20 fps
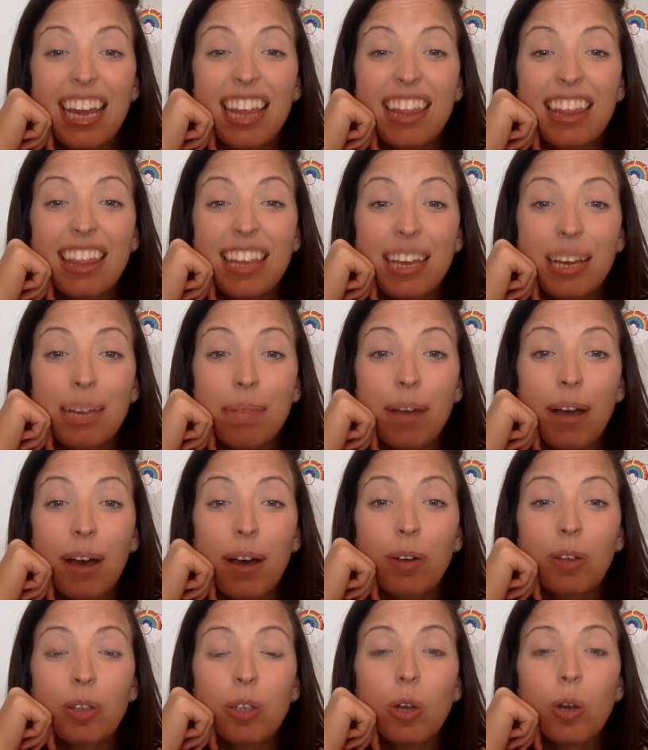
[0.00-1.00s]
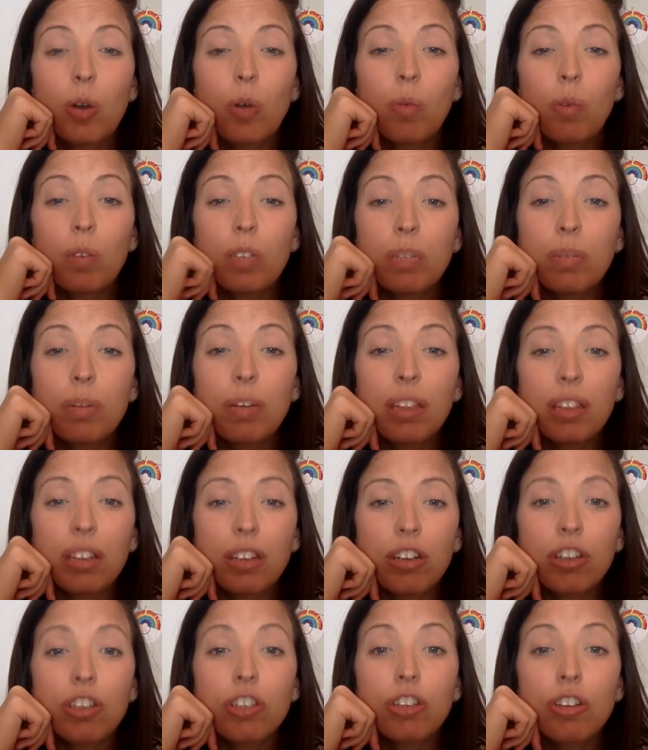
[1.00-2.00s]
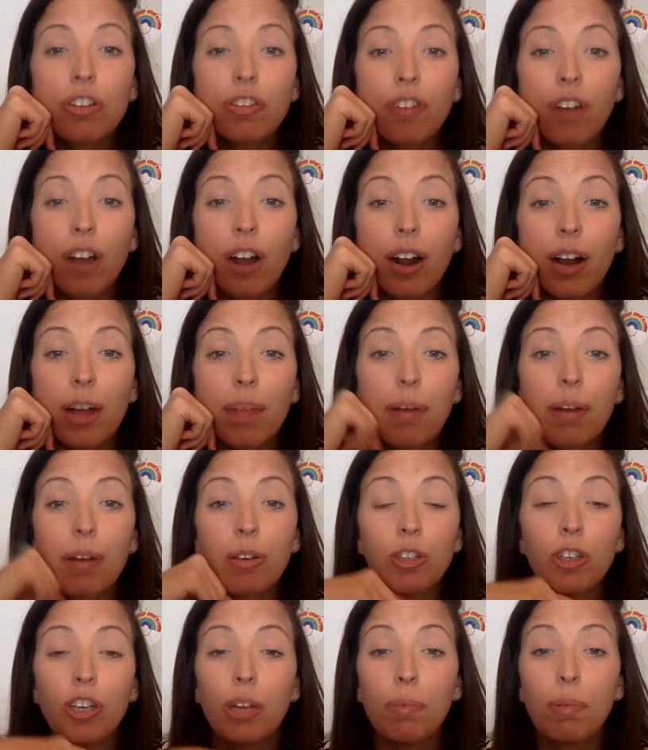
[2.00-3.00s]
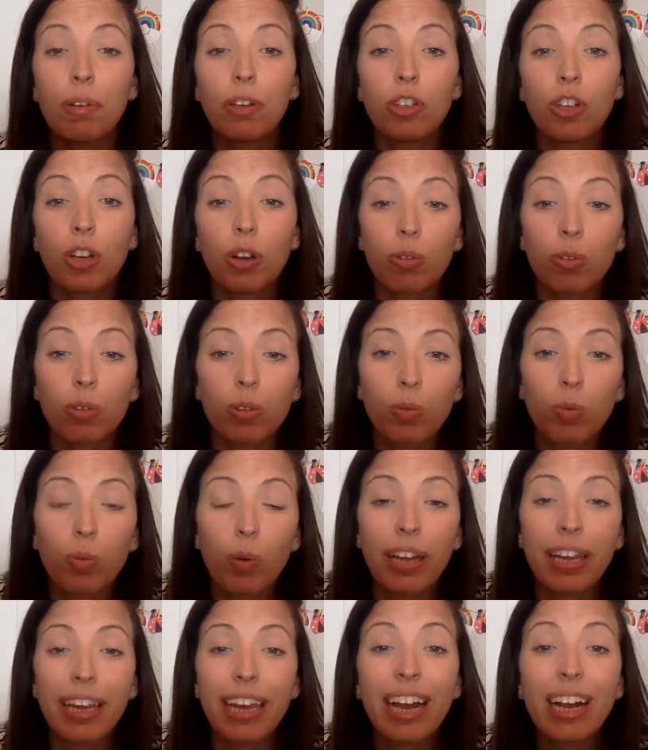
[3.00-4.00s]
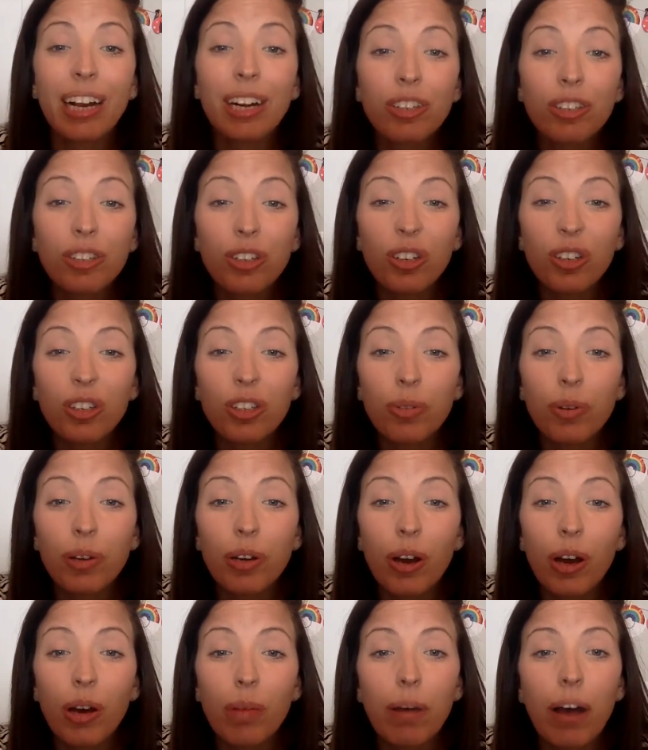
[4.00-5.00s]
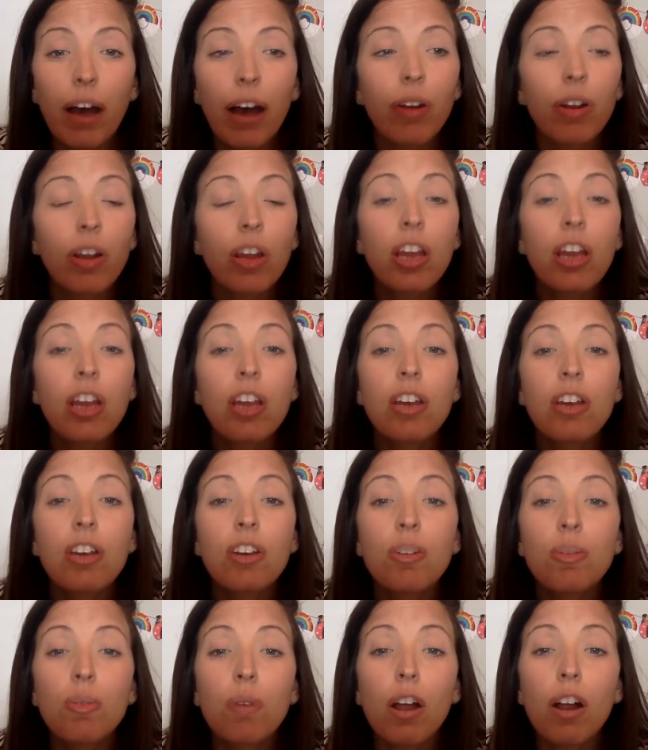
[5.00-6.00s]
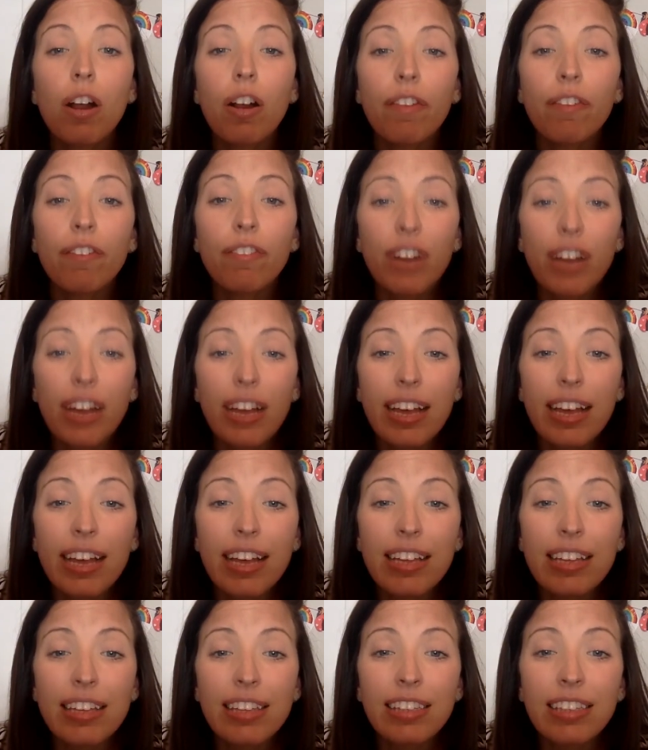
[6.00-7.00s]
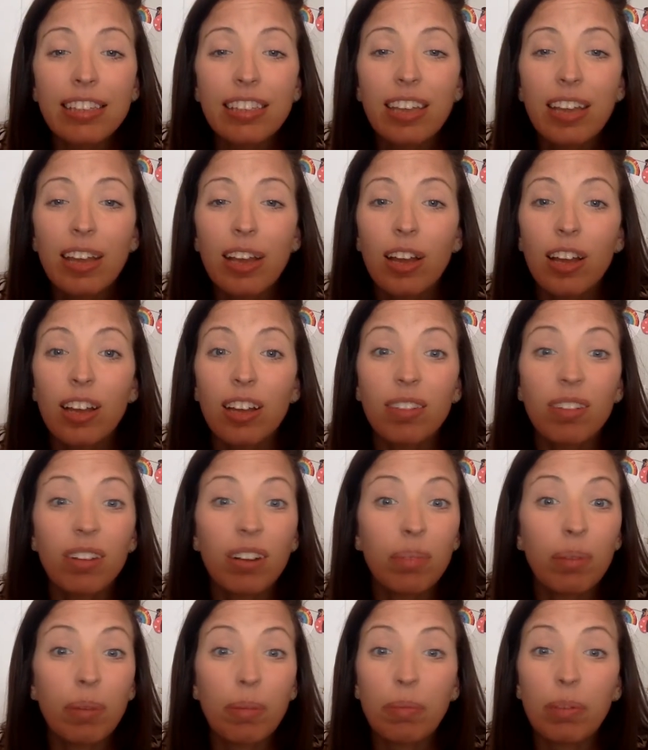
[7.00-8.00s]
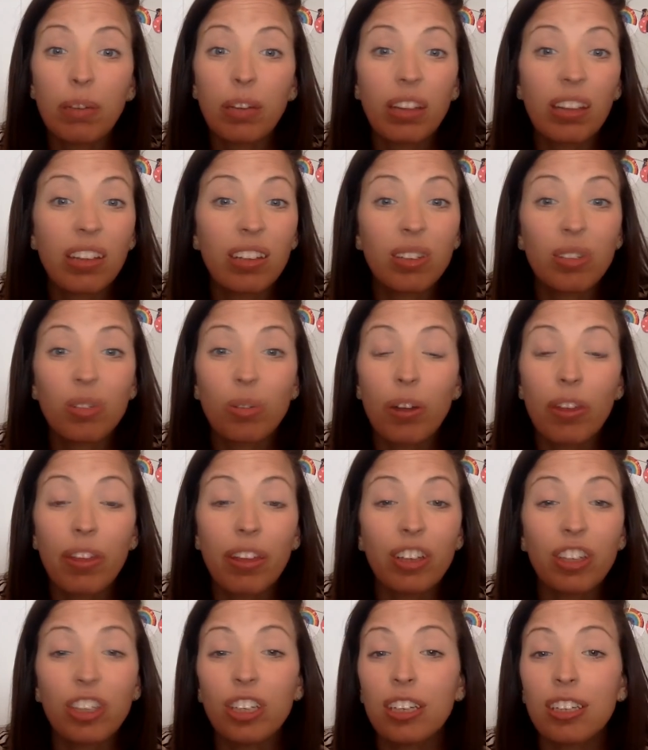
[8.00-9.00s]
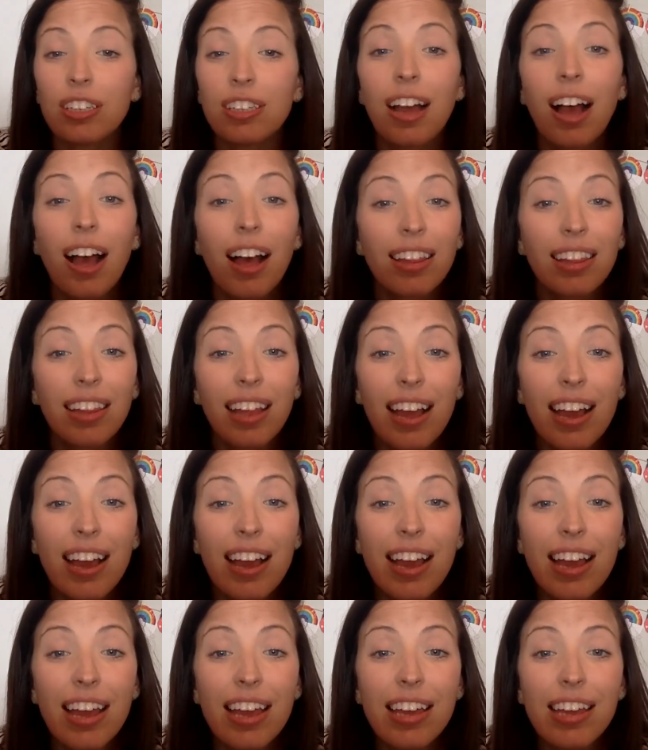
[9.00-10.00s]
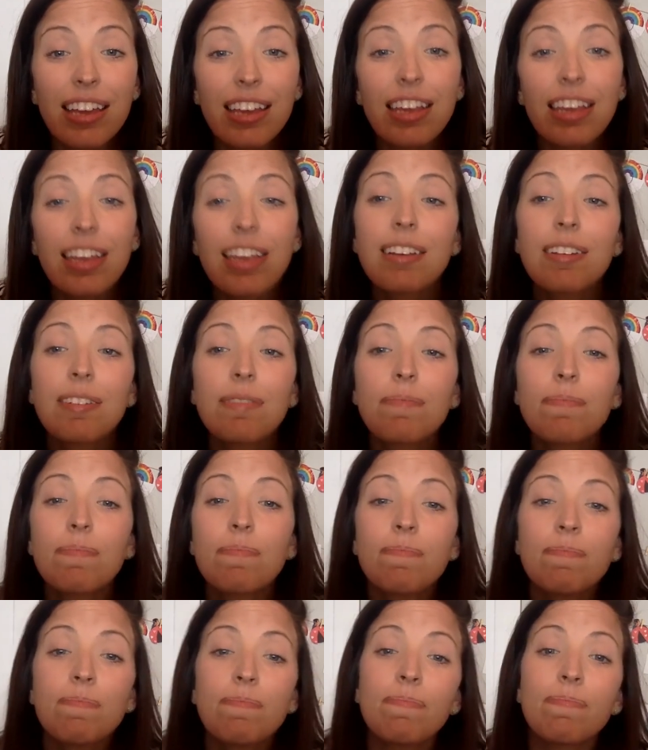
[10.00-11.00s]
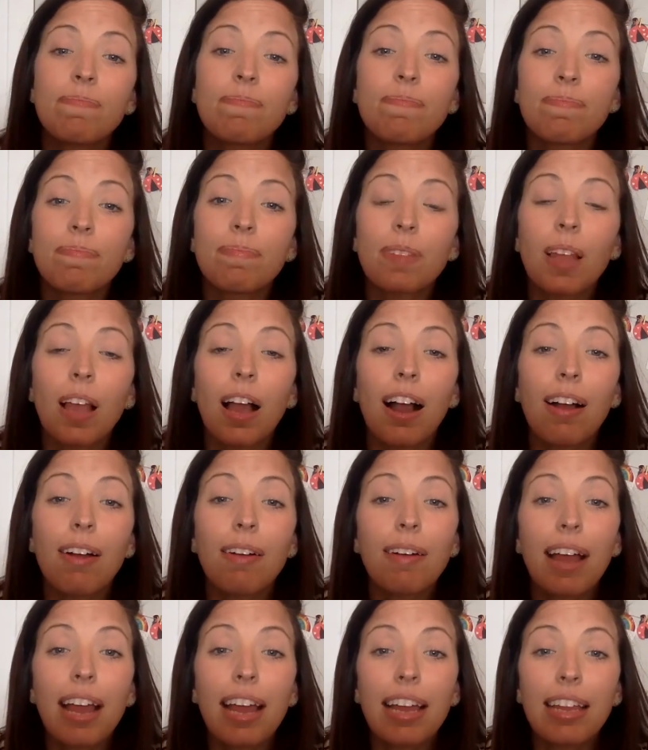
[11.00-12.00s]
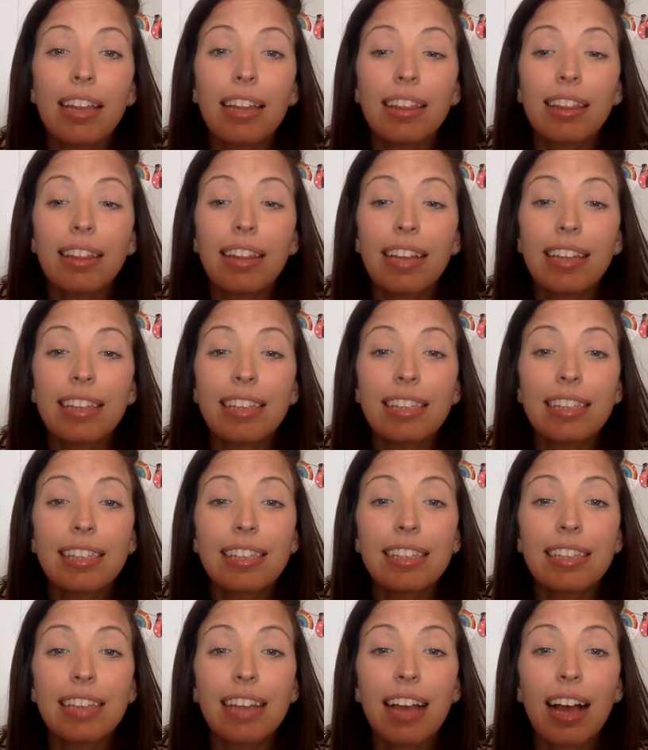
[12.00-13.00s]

Think about, what do we learn so far about Junie B. Jones? What characters do we know about? Who are her friends? Who are people in the story that she does not like? All right, let's